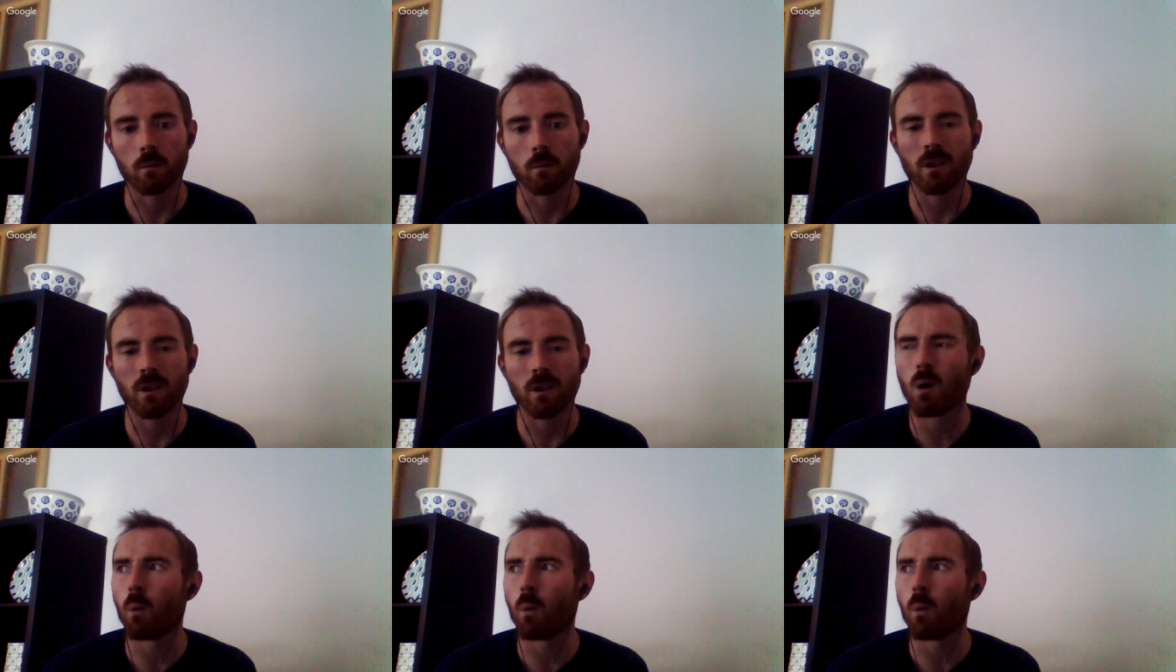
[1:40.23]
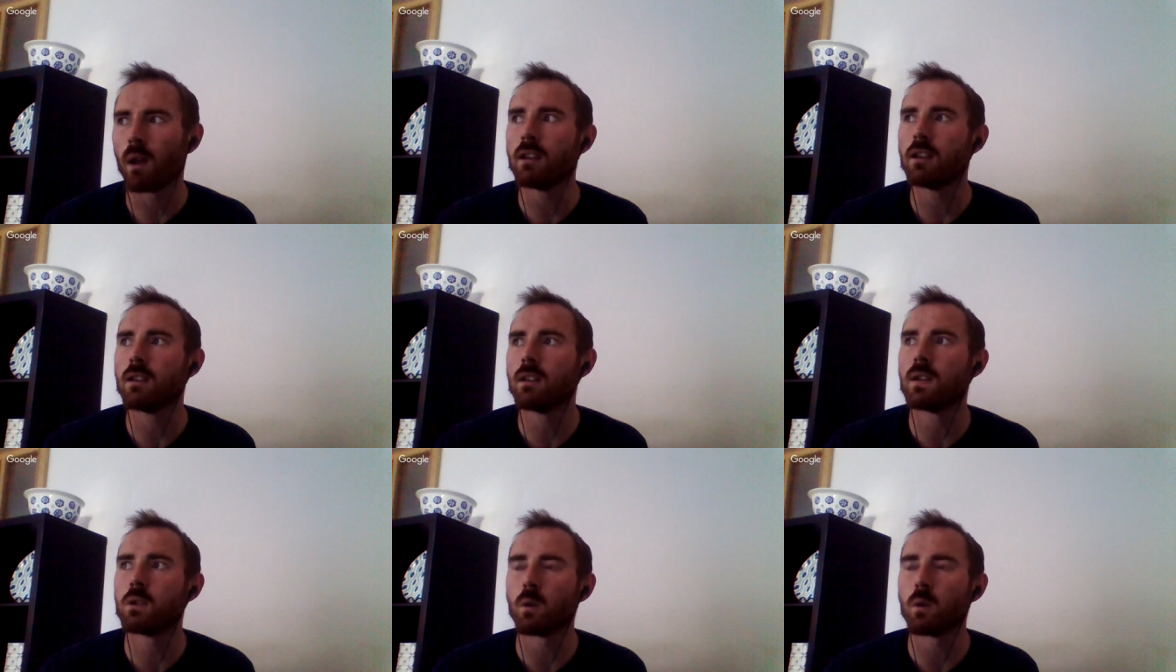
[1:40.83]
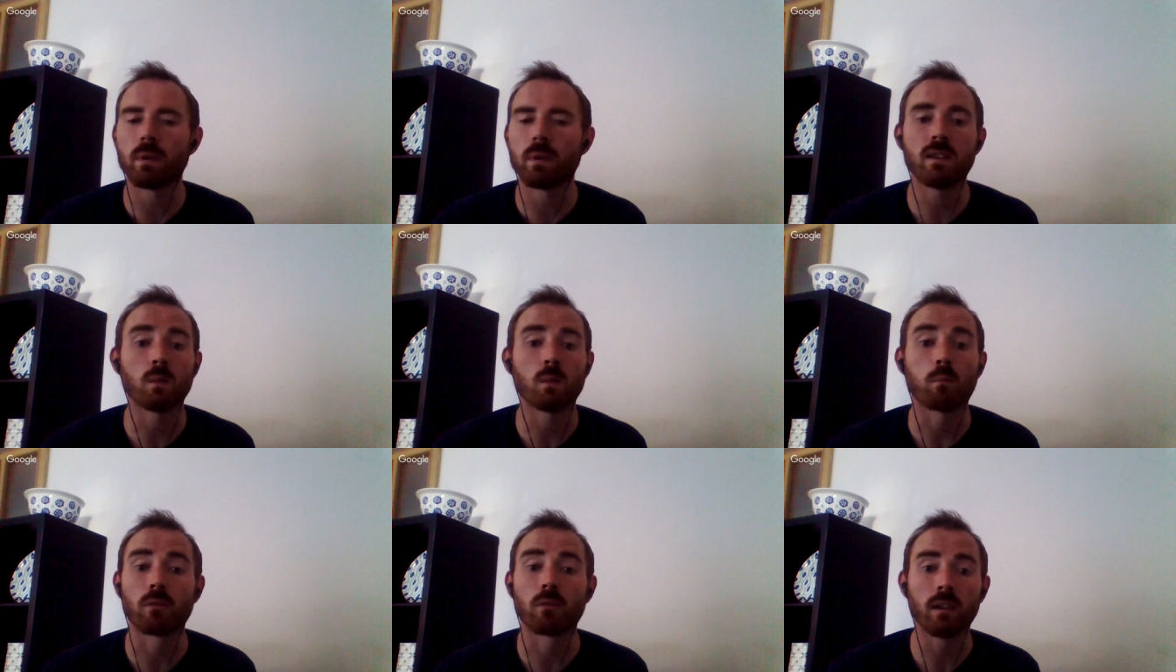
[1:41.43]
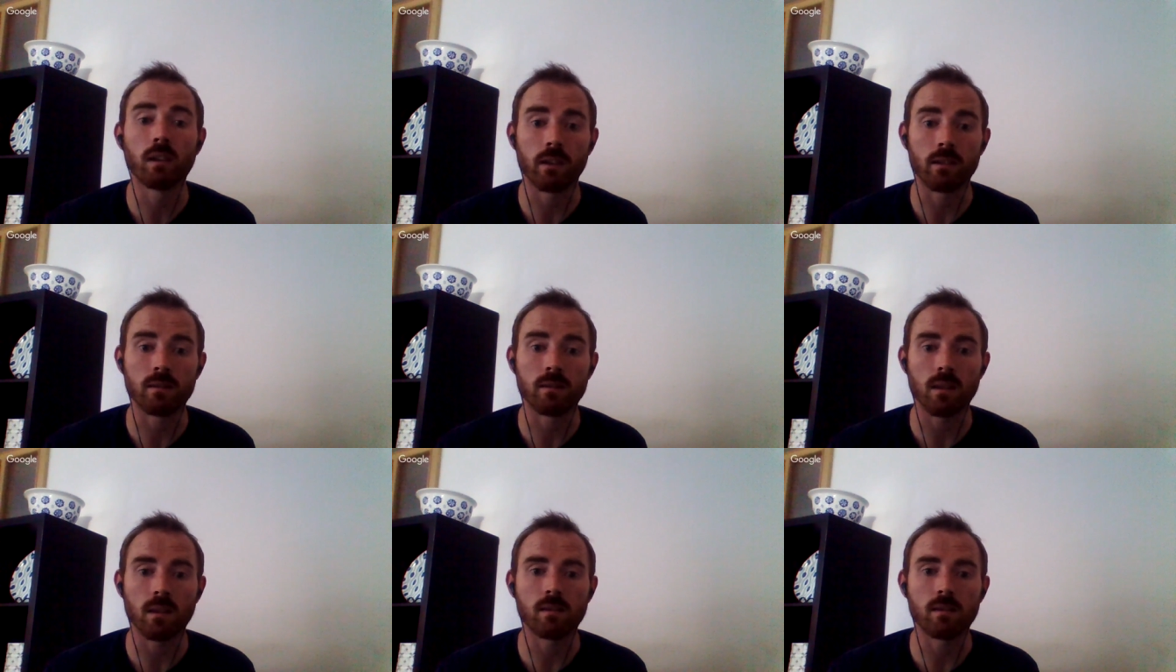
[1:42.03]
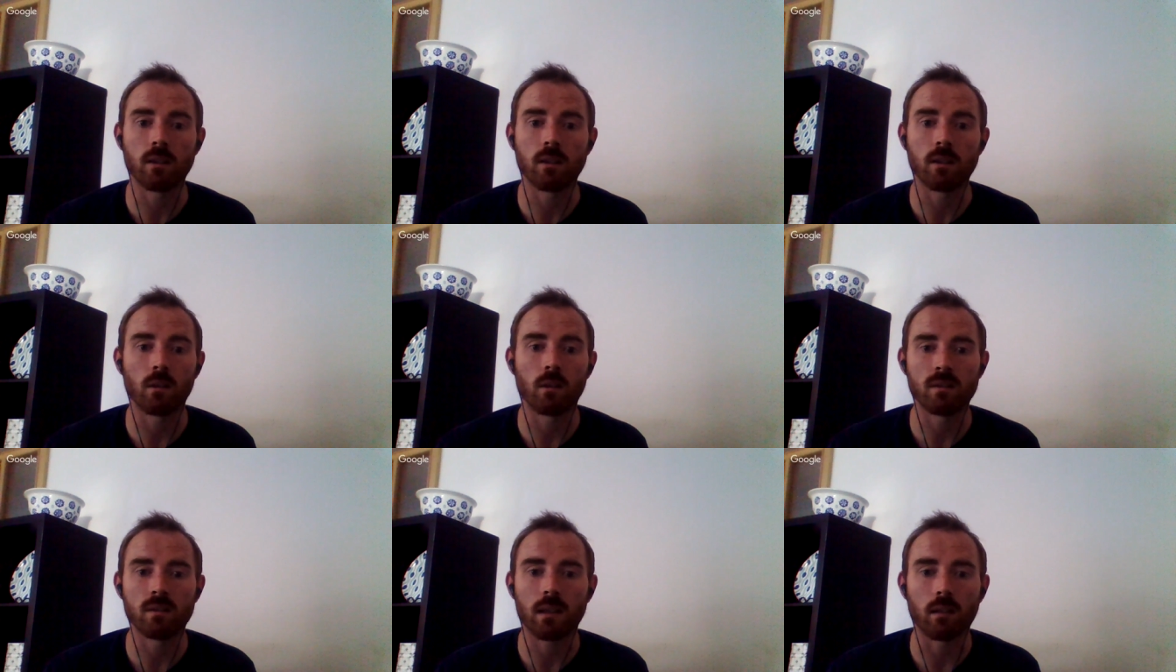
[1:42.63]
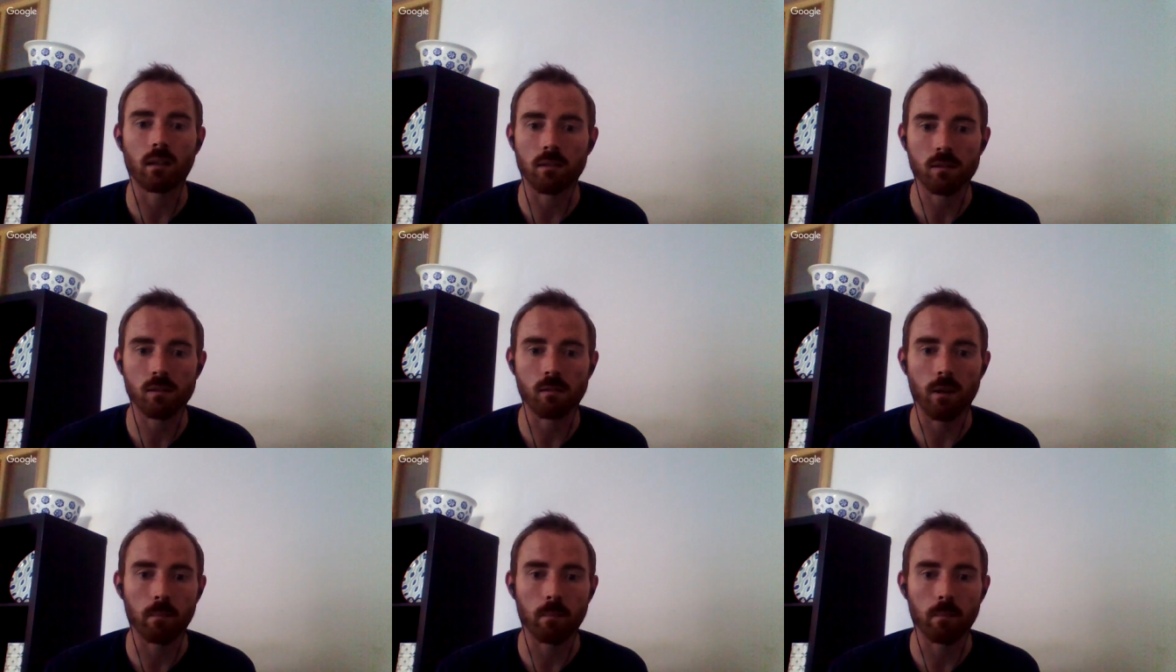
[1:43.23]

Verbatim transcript: You know, an individual piece of brilliance isn't going to settle a scrum.